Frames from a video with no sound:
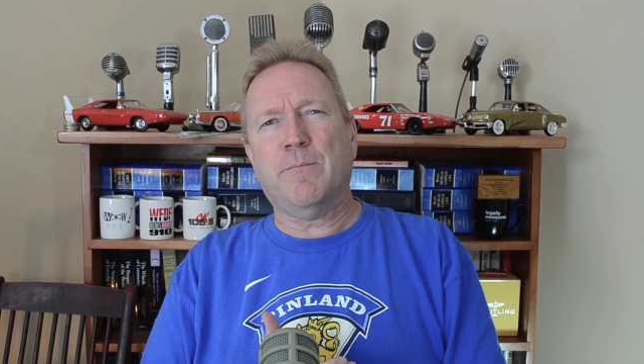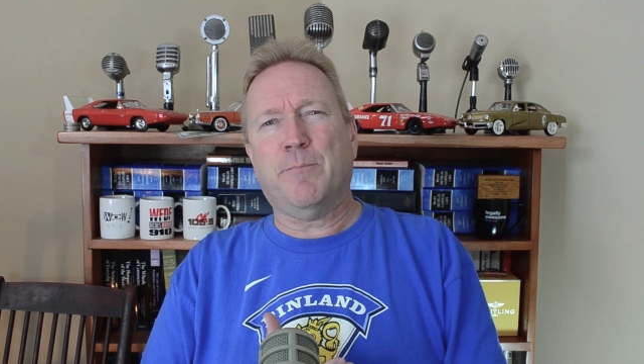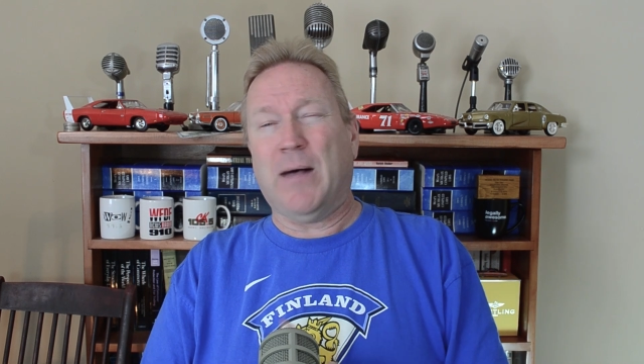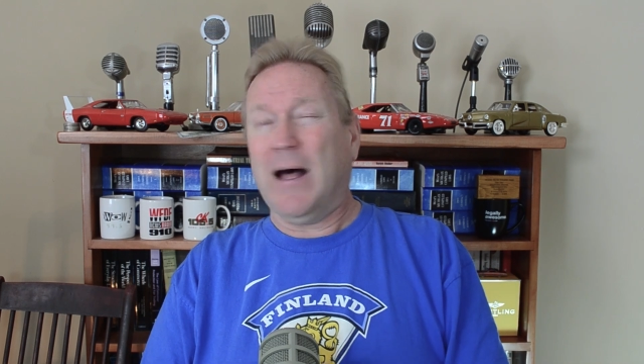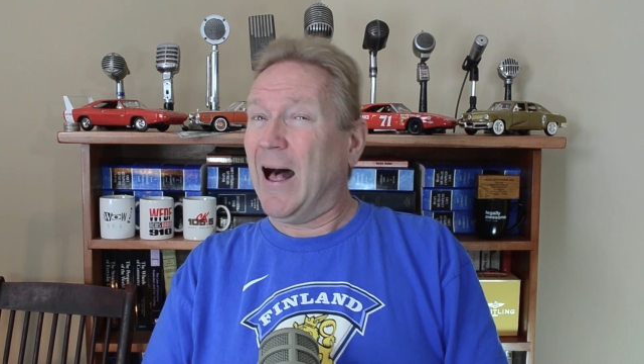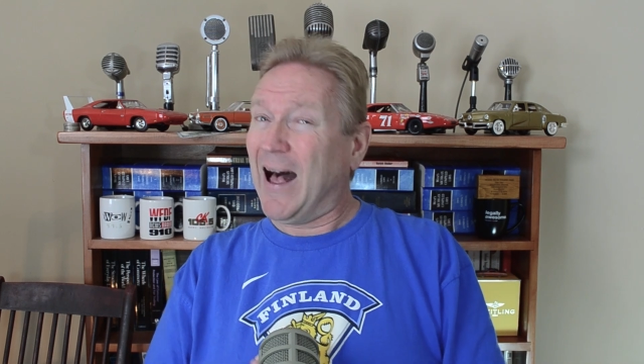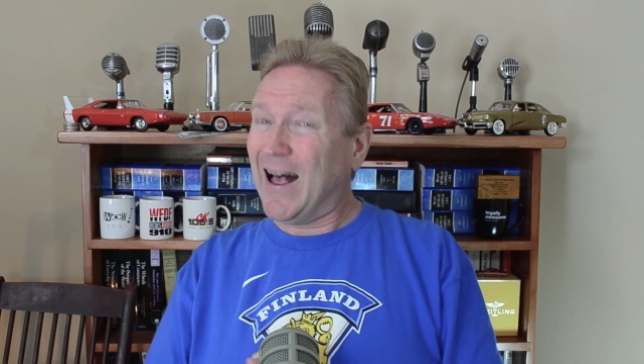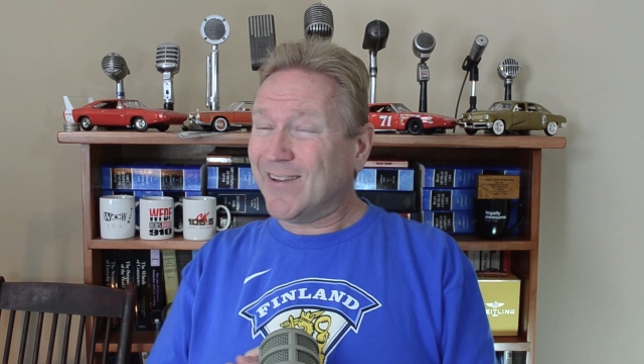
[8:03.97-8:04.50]

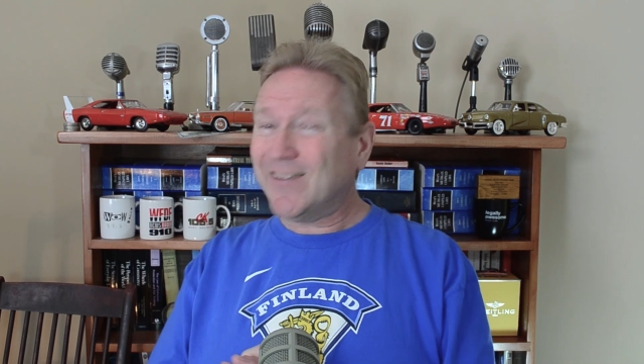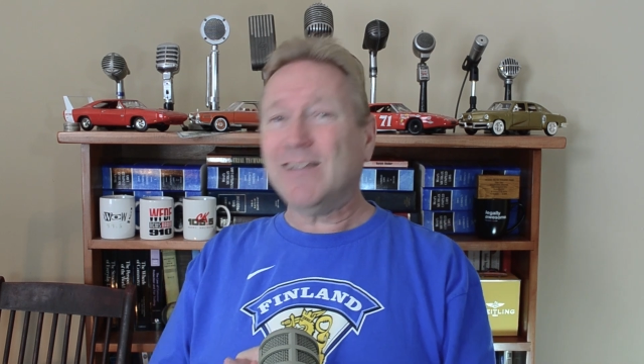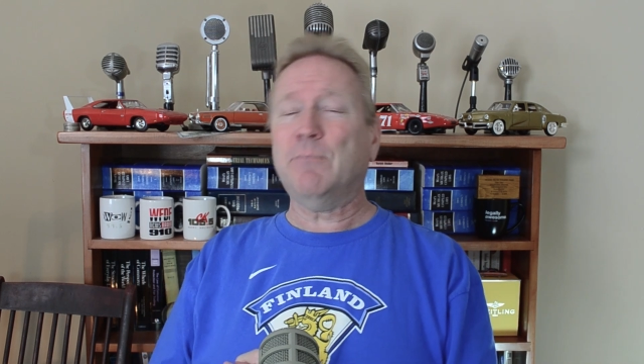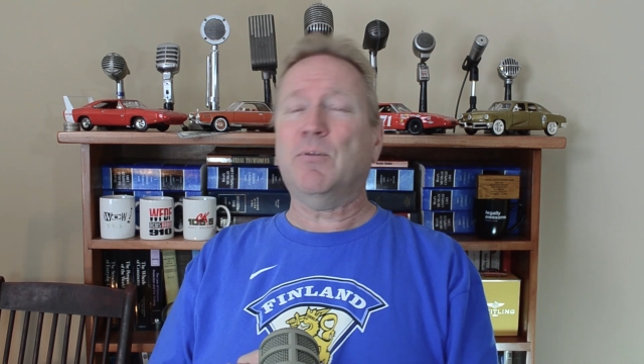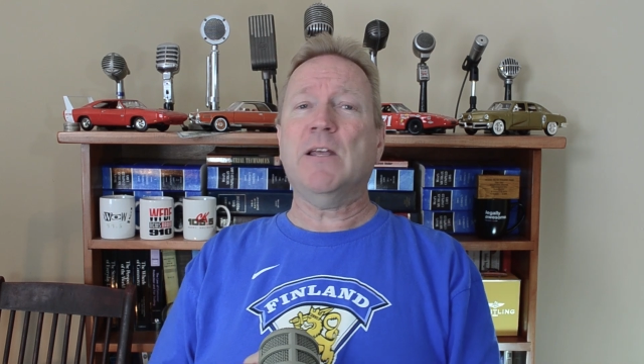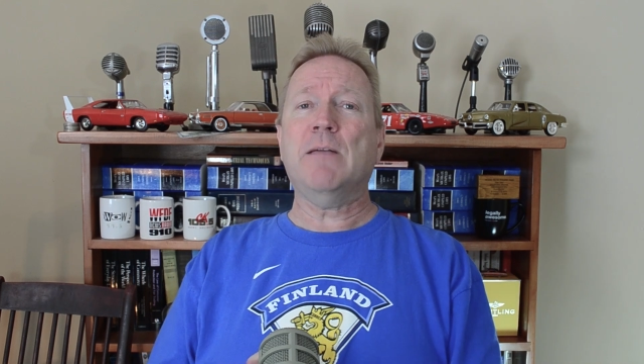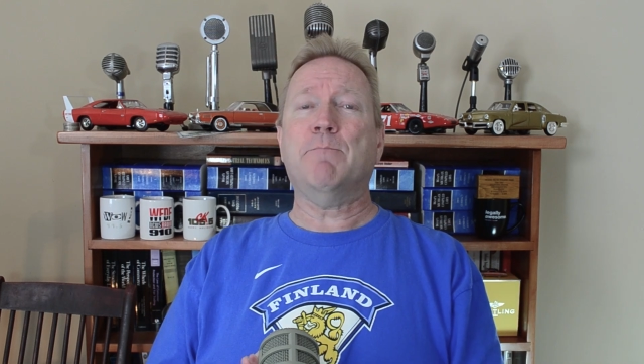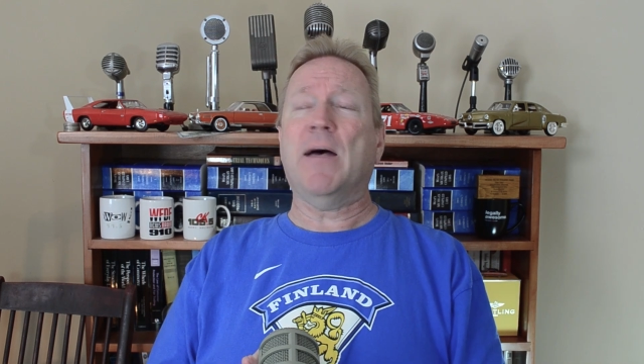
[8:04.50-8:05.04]

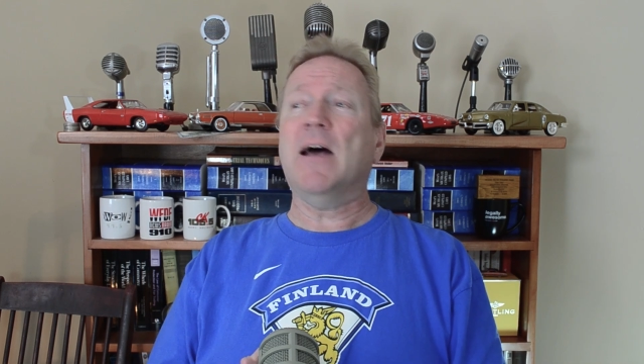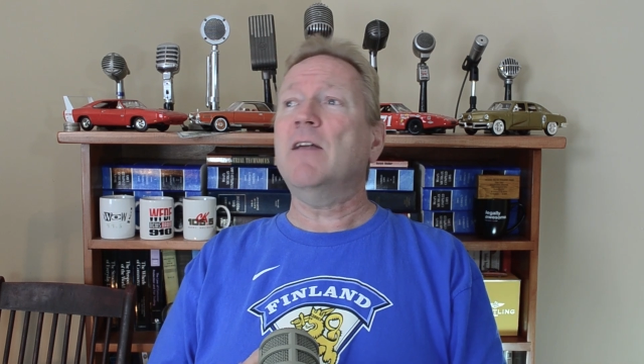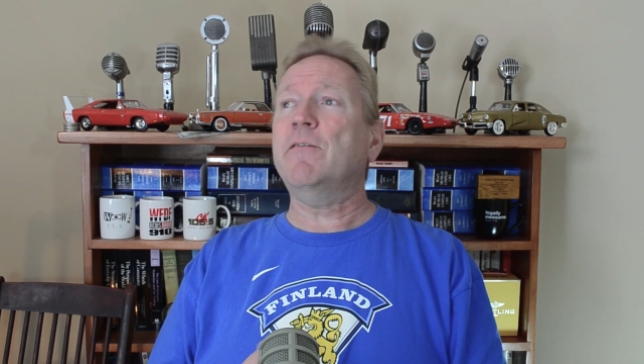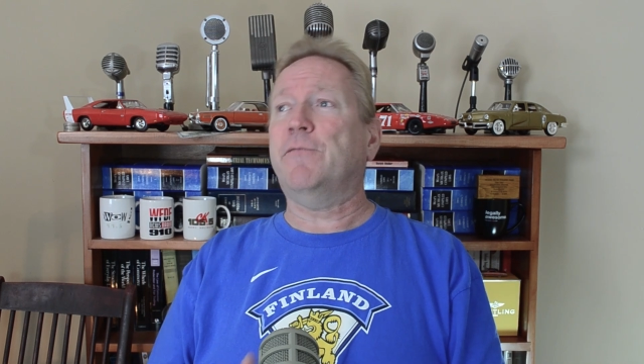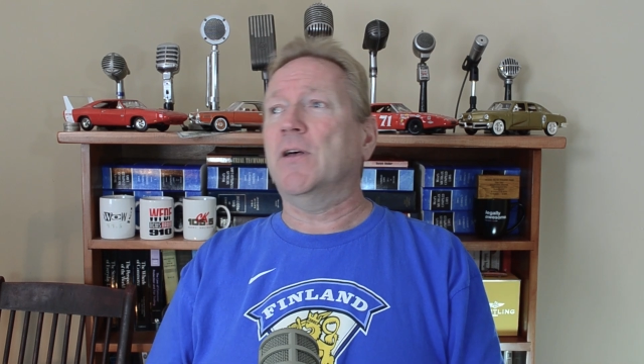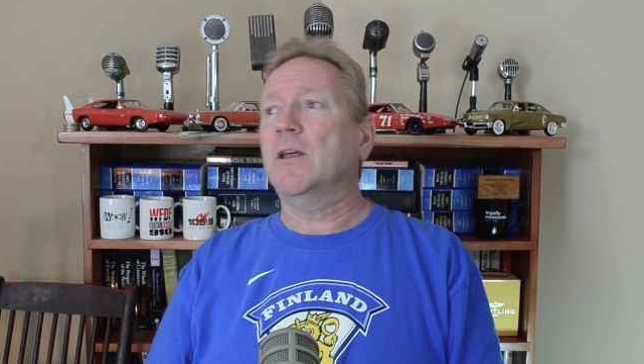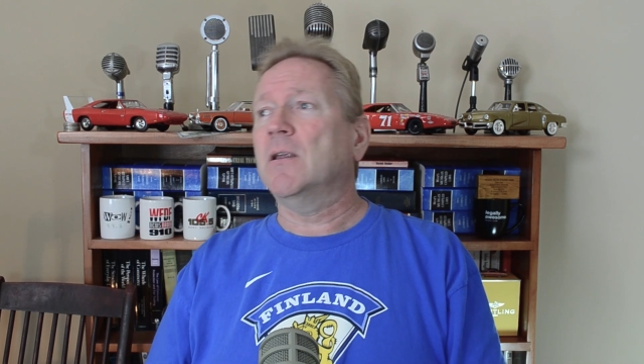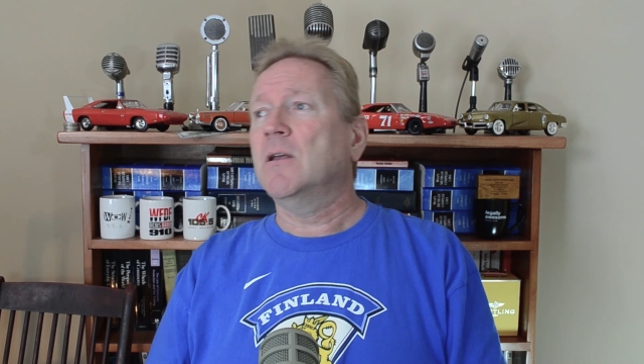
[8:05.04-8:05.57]
possibly
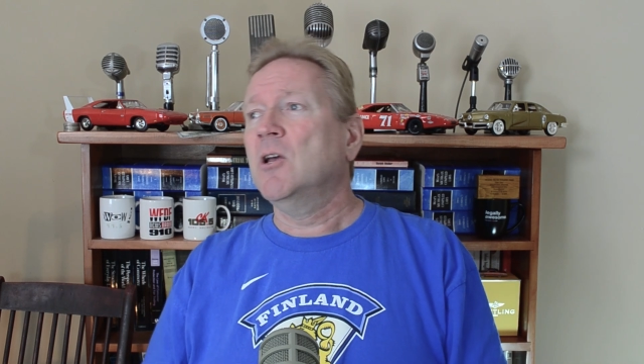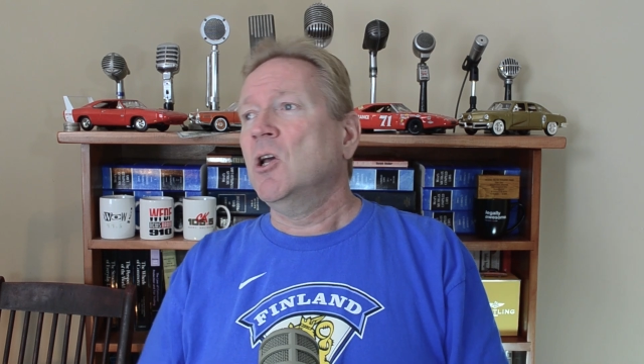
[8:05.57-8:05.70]
benefit